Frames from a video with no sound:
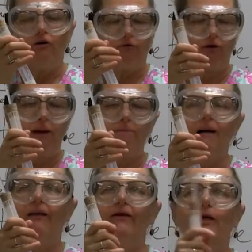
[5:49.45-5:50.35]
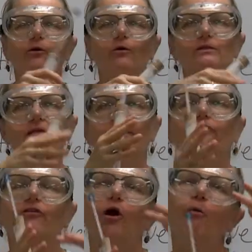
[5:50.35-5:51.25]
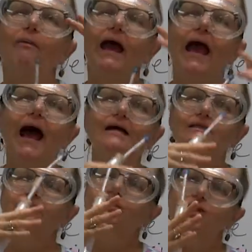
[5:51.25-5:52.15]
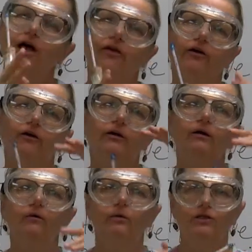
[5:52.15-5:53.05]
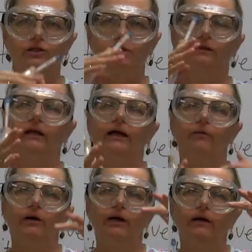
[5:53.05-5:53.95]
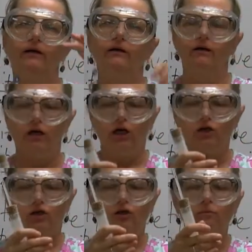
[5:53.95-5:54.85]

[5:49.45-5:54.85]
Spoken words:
from molecules that flow past each other, which is a liquid, to